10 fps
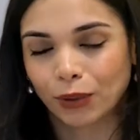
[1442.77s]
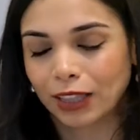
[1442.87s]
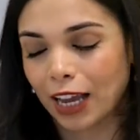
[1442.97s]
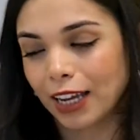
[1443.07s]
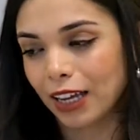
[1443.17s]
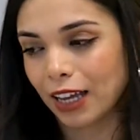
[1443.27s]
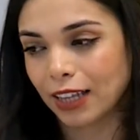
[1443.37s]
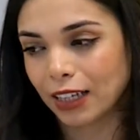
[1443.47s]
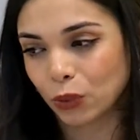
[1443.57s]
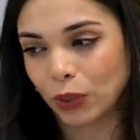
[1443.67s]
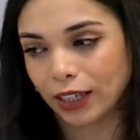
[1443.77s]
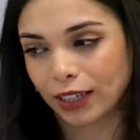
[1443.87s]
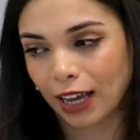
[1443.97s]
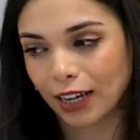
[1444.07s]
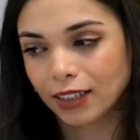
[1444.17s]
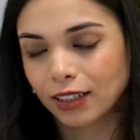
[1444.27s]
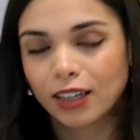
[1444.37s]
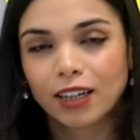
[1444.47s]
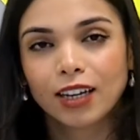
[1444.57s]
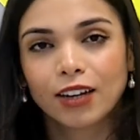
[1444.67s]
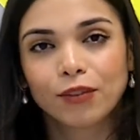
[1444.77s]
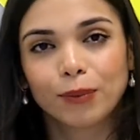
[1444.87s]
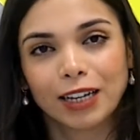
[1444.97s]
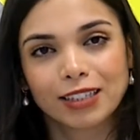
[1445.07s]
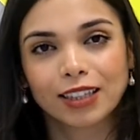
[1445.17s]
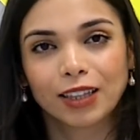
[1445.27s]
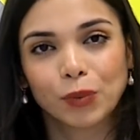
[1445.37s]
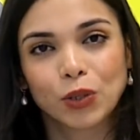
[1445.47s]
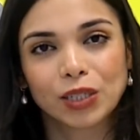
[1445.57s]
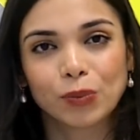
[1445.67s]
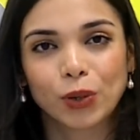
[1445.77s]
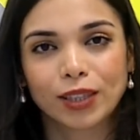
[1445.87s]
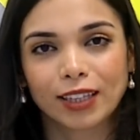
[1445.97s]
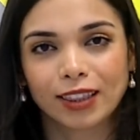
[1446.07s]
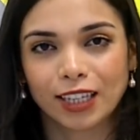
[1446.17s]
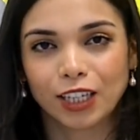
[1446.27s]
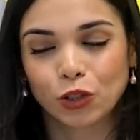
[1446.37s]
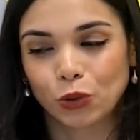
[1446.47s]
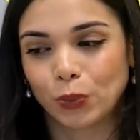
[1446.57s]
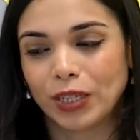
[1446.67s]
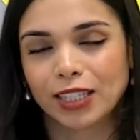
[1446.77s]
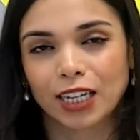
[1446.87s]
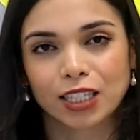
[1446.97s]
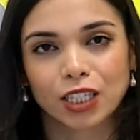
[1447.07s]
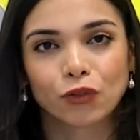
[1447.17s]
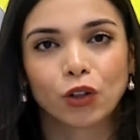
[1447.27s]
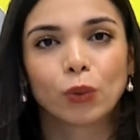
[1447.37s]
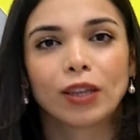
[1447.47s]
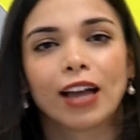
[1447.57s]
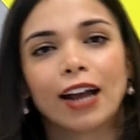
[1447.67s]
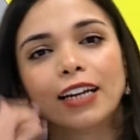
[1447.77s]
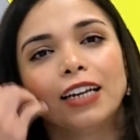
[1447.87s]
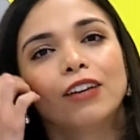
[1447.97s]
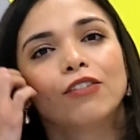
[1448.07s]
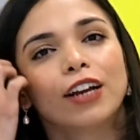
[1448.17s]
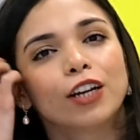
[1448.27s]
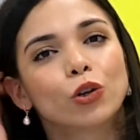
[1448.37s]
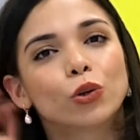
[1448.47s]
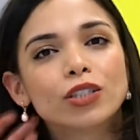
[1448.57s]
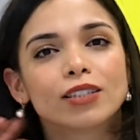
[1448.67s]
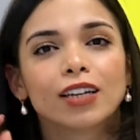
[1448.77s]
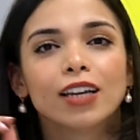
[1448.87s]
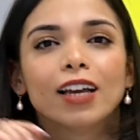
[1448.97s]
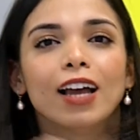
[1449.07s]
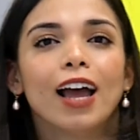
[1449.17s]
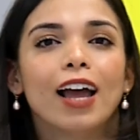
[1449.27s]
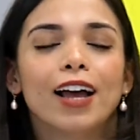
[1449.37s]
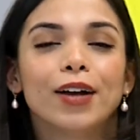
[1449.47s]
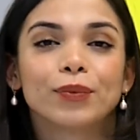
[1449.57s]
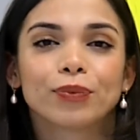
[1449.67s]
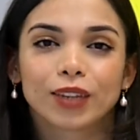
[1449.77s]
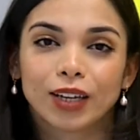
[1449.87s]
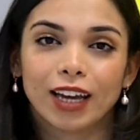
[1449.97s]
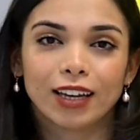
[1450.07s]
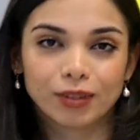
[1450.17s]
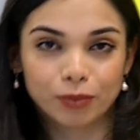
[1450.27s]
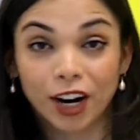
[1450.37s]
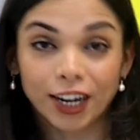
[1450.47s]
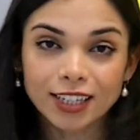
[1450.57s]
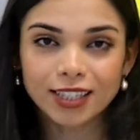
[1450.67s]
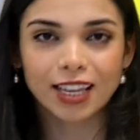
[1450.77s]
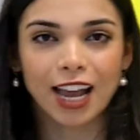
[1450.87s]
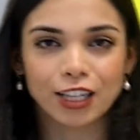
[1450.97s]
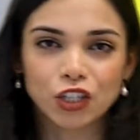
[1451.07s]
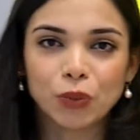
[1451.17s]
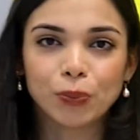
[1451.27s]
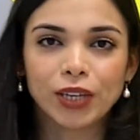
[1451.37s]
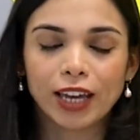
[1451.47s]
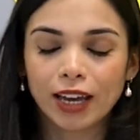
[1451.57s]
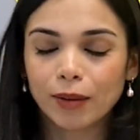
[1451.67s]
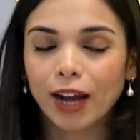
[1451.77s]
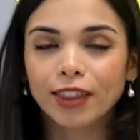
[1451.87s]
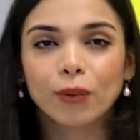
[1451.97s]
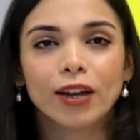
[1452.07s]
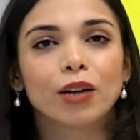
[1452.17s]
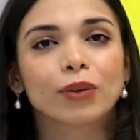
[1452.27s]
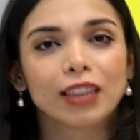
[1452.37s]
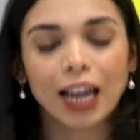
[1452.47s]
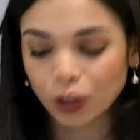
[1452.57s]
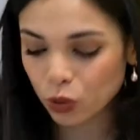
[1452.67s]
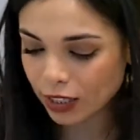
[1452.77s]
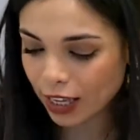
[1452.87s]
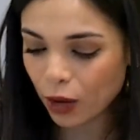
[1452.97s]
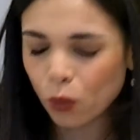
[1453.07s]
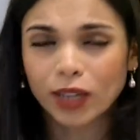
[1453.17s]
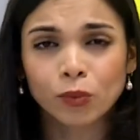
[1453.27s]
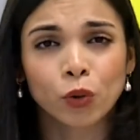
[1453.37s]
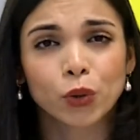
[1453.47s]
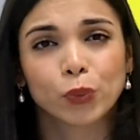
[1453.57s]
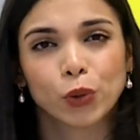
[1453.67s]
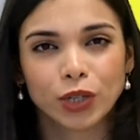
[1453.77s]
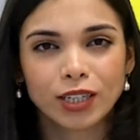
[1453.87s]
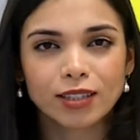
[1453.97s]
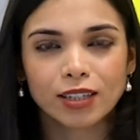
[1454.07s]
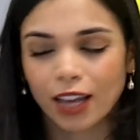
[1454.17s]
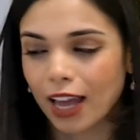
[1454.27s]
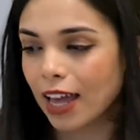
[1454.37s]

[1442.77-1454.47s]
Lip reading: I would like that we can. But the most important thing to be successful with a really very good marks and GPA. By the way, I would like to say one more point.